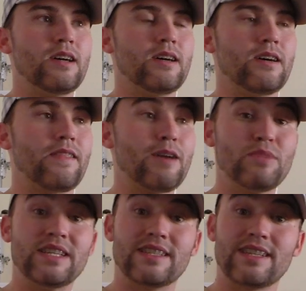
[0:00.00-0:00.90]
that
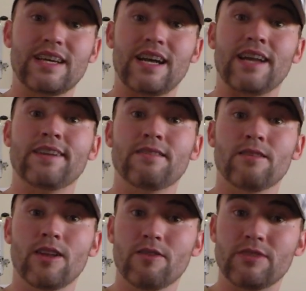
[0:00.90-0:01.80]
being said,
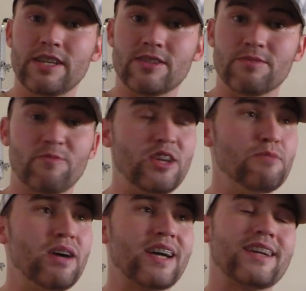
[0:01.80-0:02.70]
I'd love to hear some
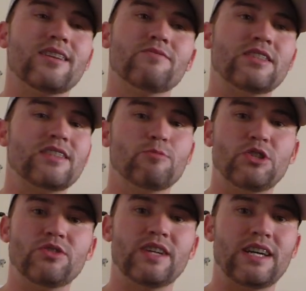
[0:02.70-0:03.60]
feedback. I'd love to see
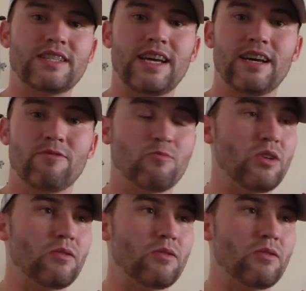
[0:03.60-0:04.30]
what you guys have.